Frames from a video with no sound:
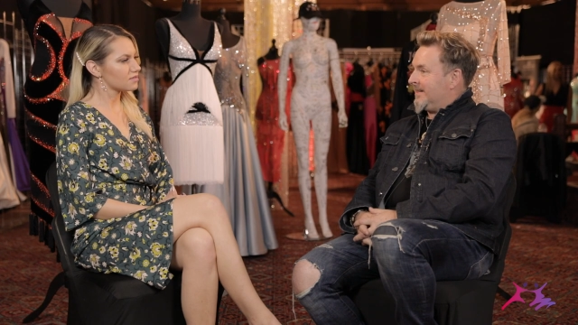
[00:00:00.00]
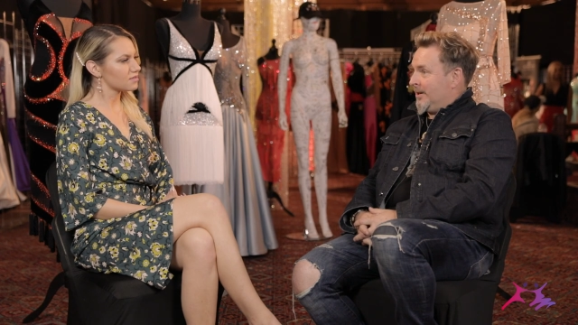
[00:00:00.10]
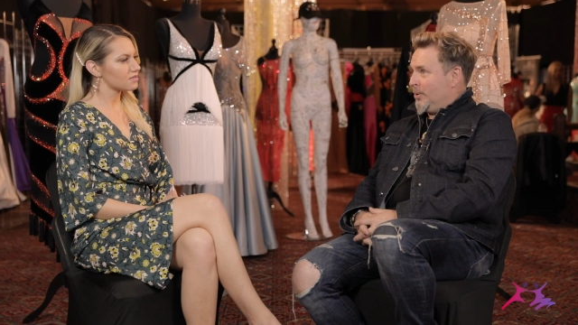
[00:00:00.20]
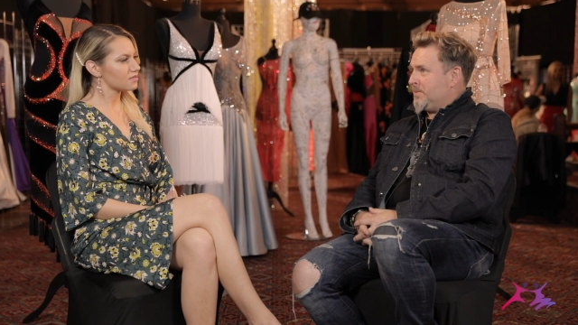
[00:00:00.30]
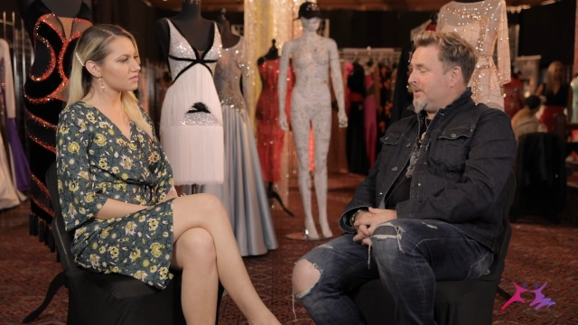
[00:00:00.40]

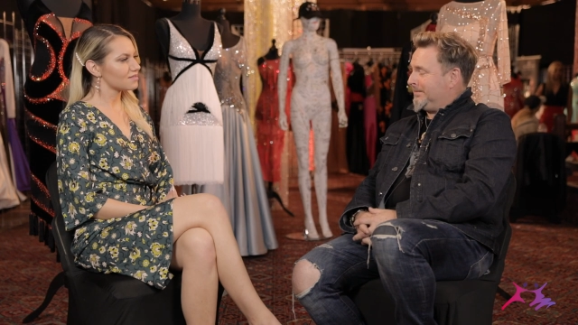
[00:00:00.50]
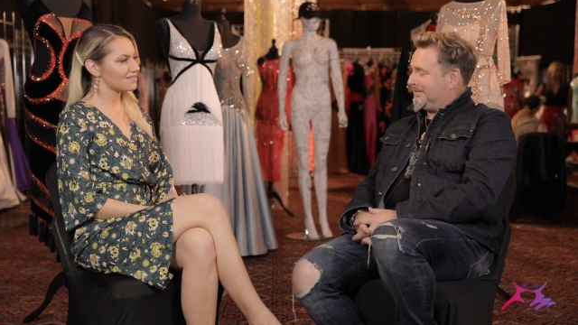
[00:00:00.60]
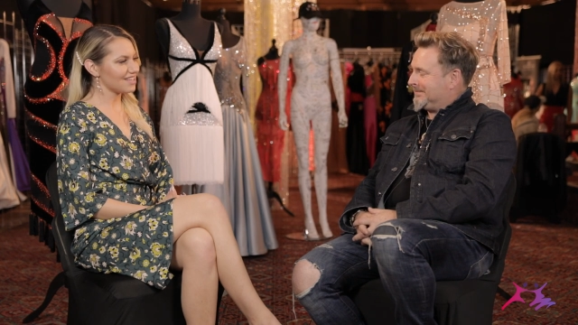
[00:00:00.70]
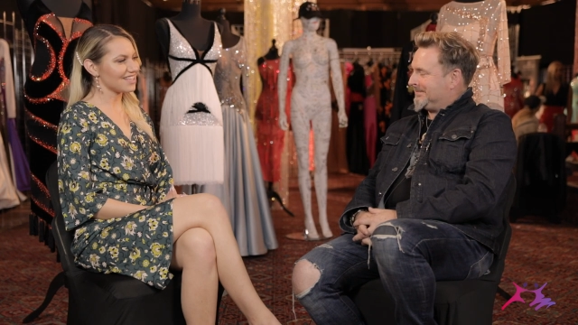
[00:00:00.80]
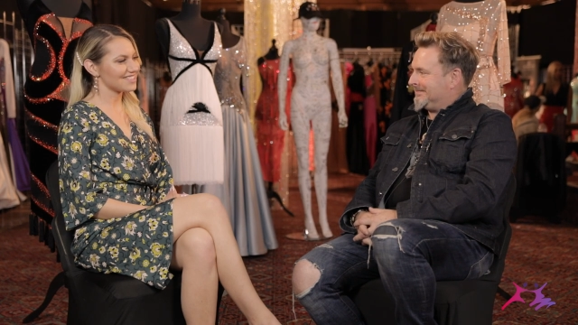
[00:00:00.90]
Speaker 1: I hope so.
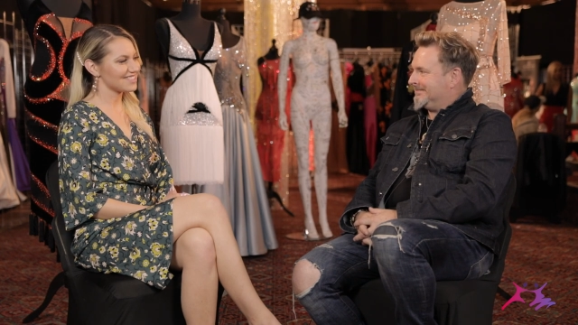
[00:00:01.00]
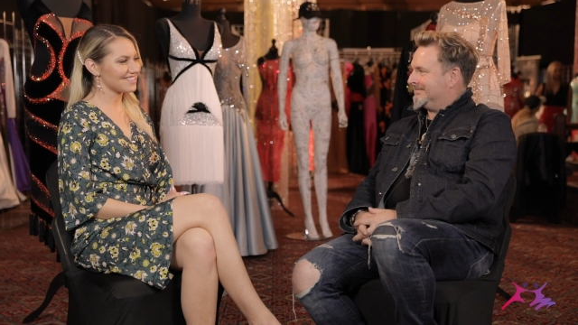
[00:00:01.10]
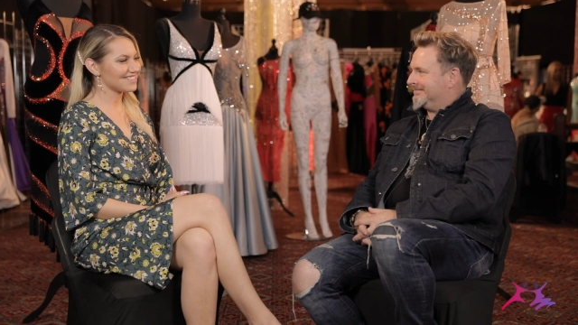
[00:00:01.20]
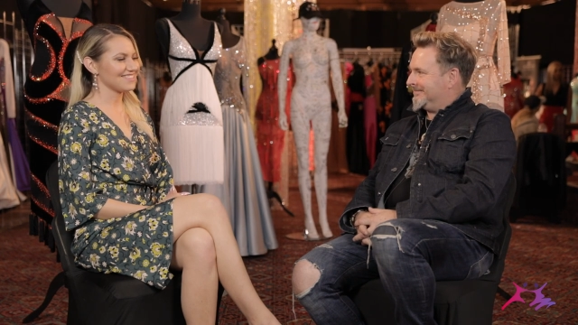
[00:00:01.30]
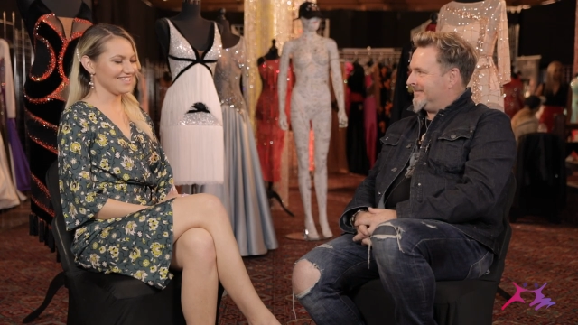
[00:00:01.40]

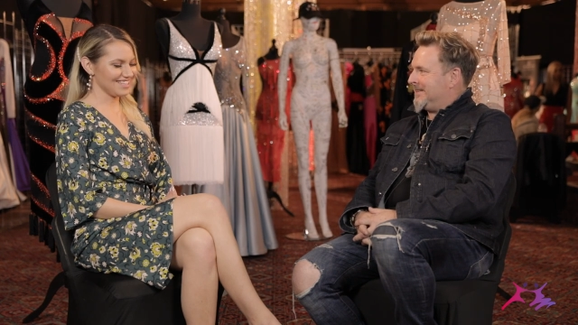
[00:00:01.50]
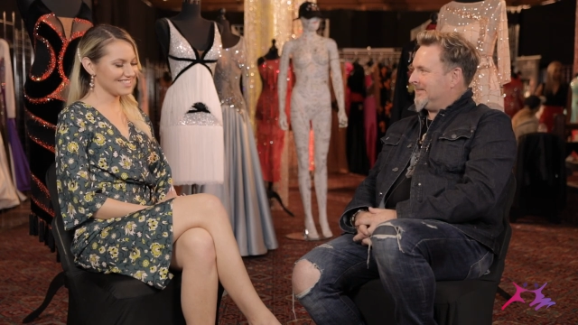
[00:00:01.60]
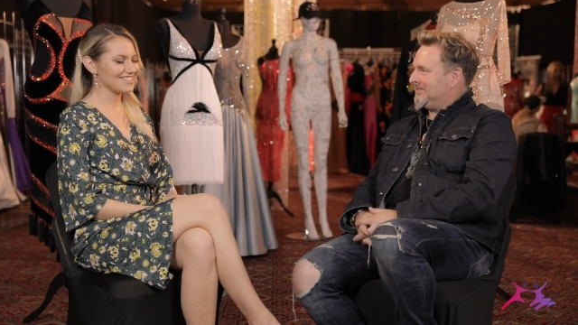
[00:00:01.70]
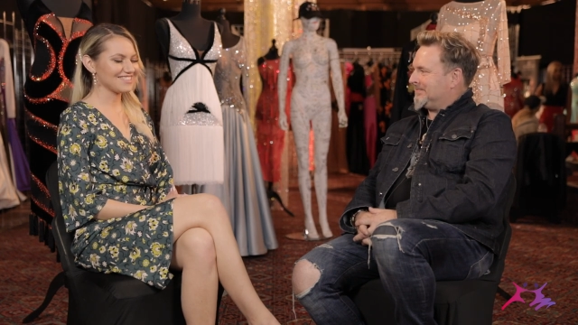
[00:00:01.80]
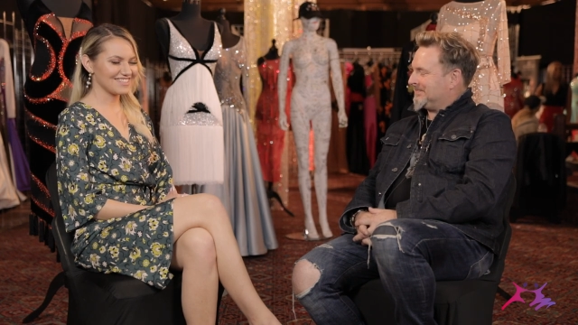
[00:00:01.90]
Yes, yeah.
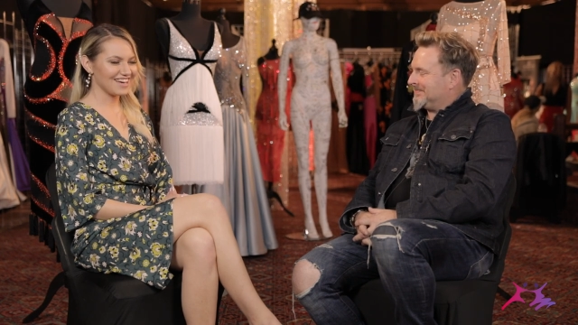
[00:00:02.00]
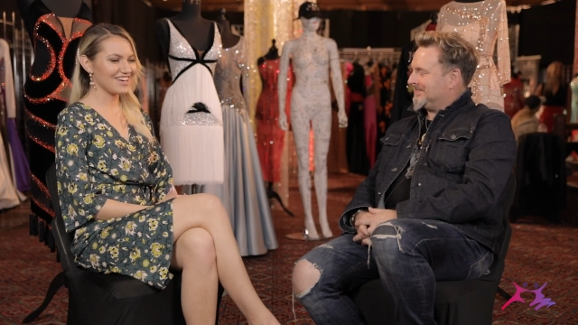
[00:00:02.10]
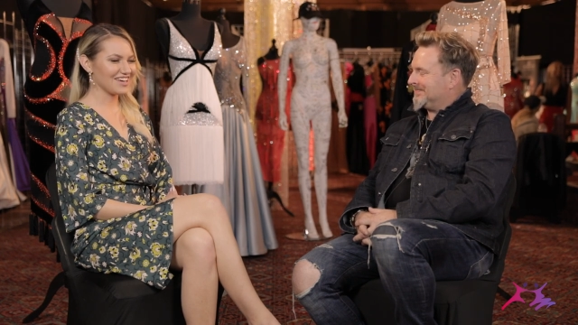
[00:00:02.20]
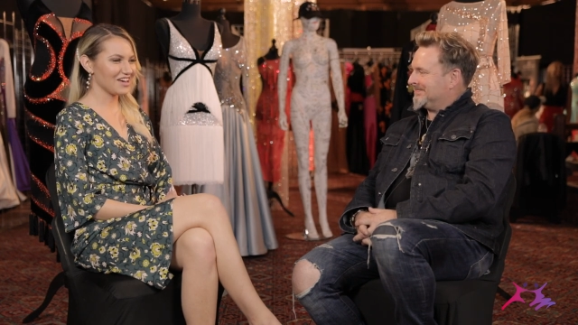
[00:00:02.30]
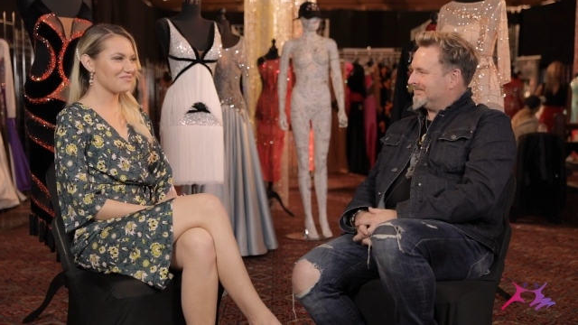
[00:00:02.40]
yes,
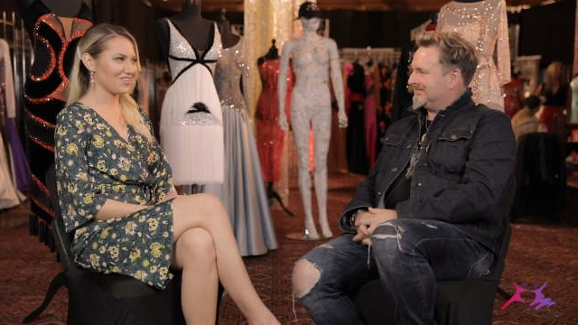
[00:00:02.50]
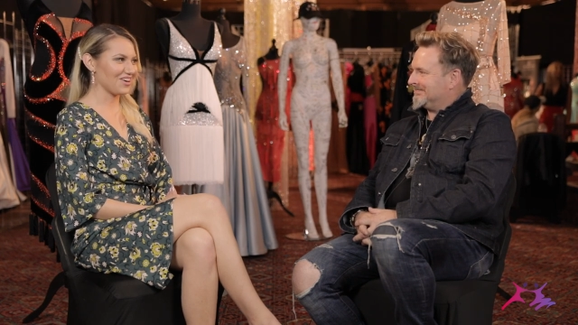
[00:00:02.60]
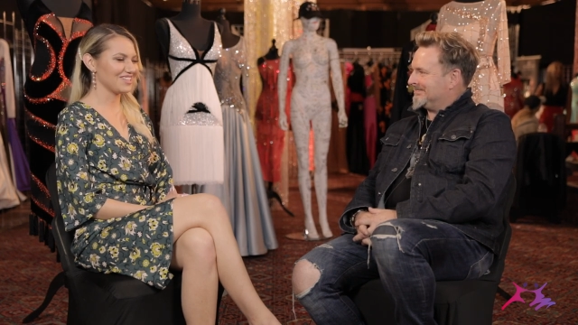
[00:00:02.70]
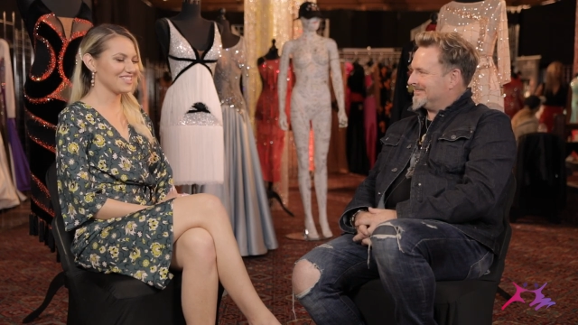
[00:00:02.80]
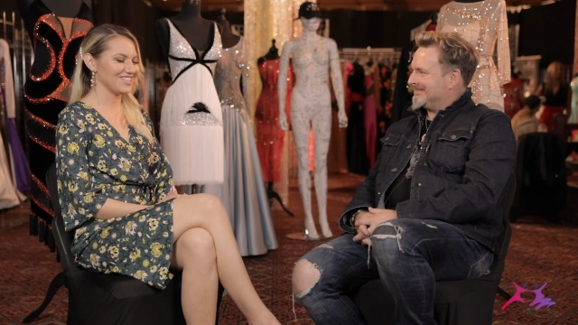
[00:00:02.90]
I, I
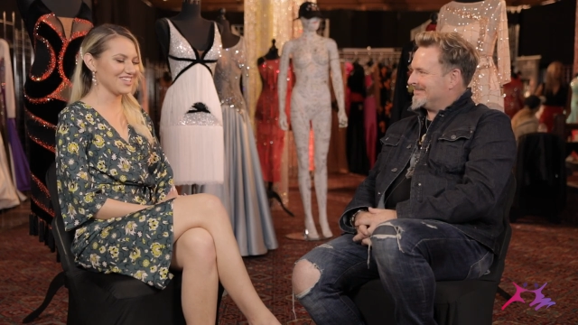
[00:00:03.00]
promise